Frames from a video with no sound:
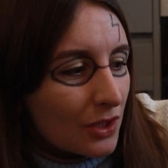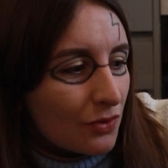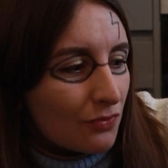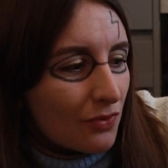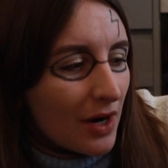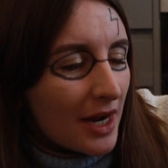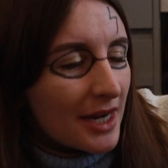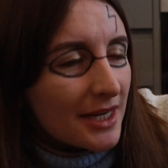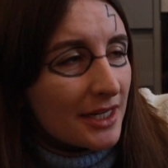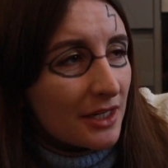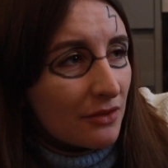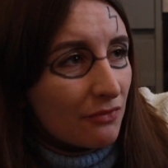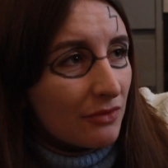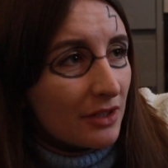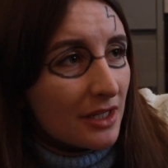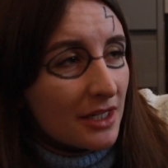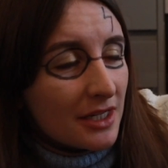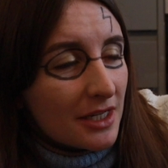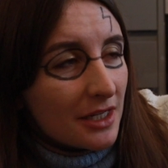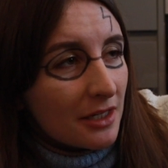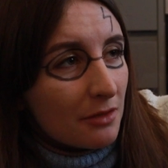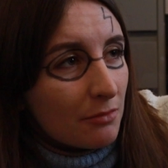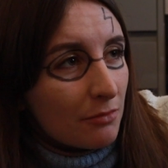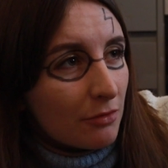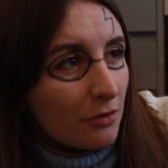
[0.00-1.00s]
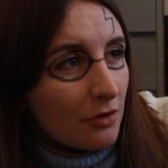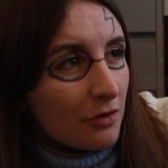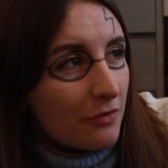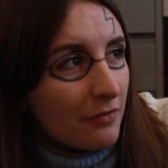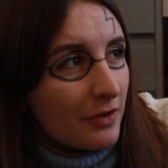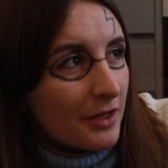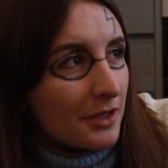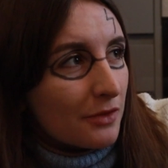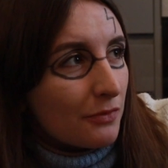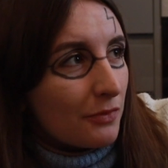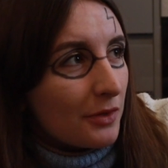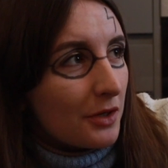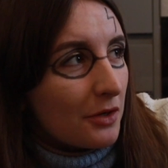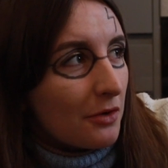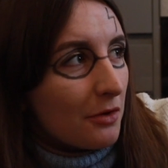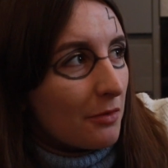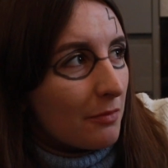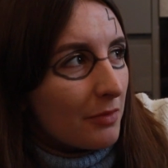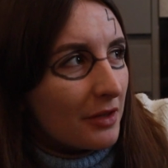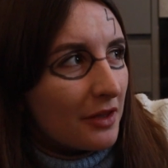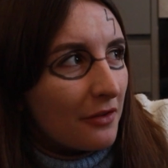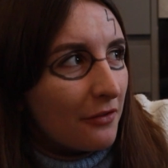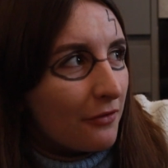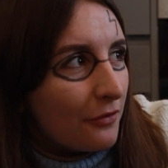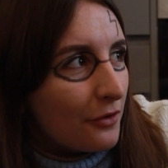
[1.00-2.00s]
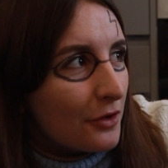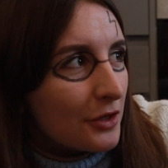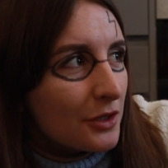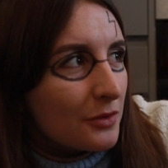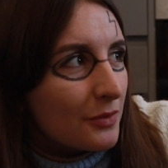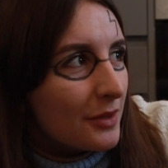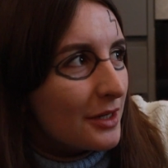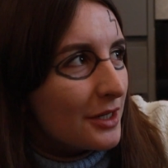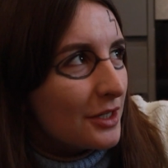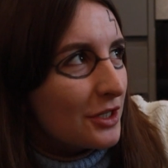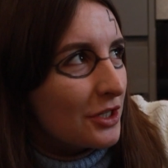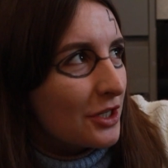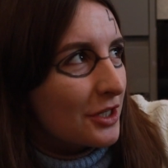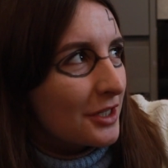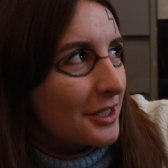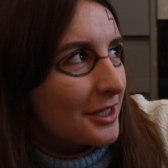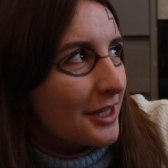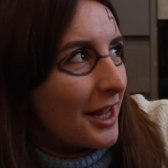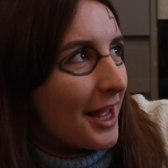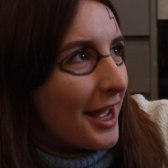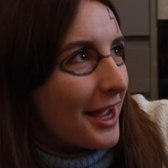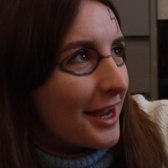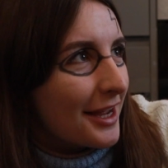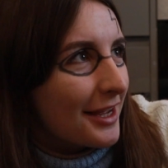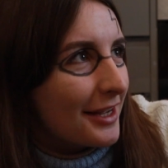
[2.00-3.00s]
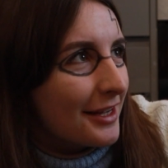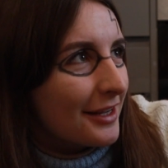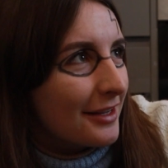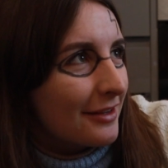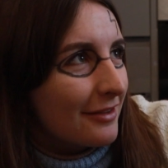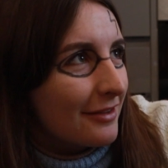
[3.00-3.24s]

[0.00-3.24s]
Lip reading: The writing really did improve as it went on, but the first one is just like,